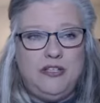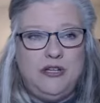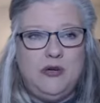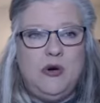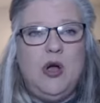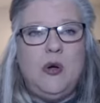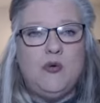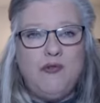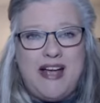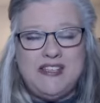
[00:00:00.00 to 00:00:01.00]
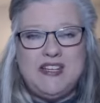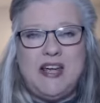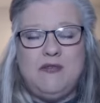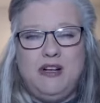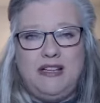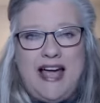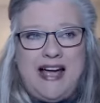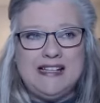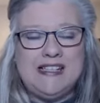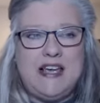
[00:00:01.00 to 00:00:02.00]
to rest and
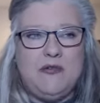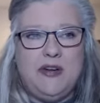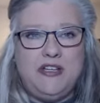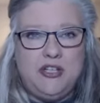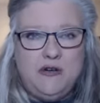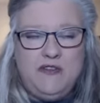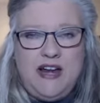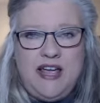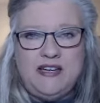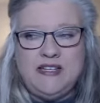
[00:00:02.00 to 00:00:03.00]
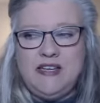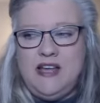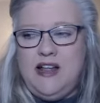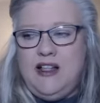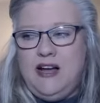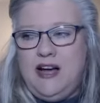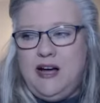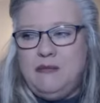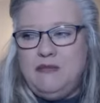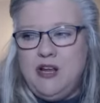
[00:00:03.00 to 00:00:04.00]
relax and rejuvenate,
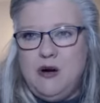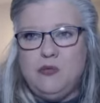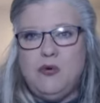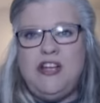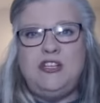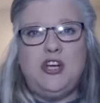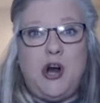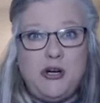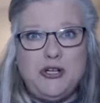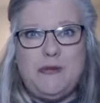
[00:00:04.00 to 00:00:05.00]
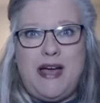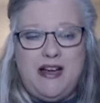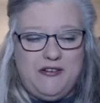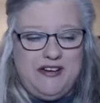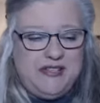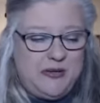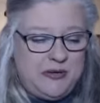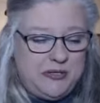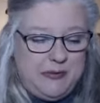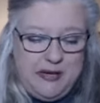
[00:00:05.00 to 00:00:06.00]
um, you know, recharge your batteries, so
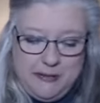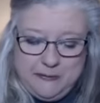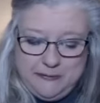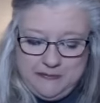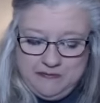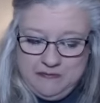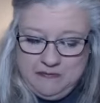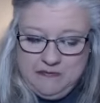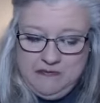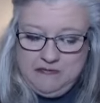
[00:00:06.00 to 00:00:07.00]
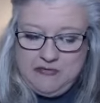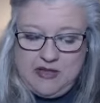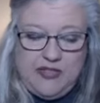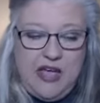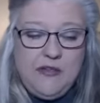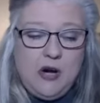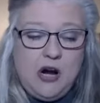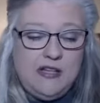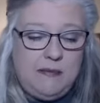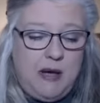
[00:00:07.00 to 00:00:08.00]
to speak. And the other
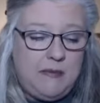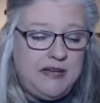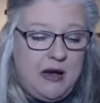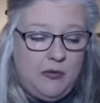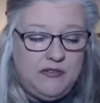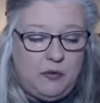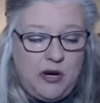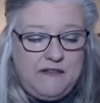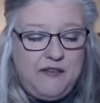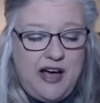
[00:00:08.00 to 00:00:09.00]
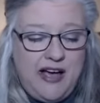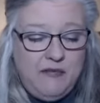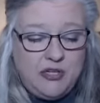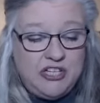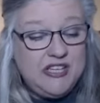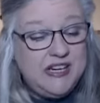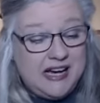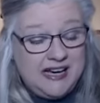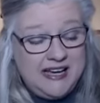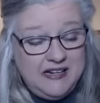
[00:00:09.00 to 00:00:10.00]
card that popped out was 45, which is a
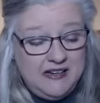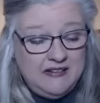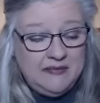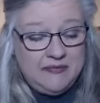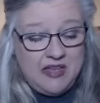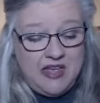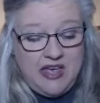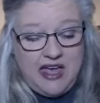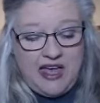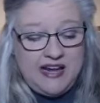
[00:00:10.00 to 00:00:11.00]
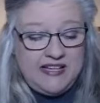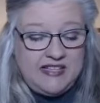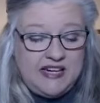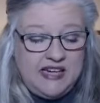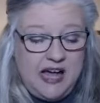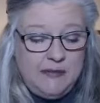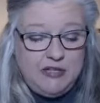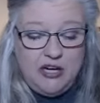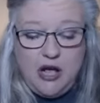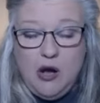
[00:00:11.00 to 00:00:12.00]
9. And it said time
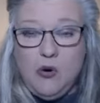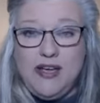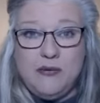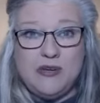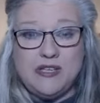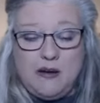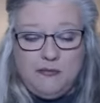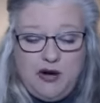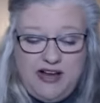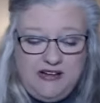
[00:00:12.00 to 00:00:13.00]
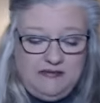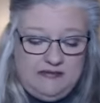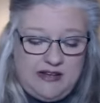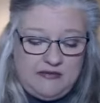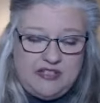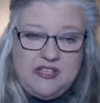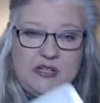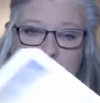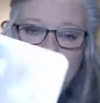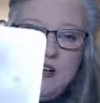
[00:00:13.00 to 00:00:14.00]
to go. It was upright. That was
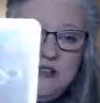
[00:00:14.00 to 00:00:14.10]
this card,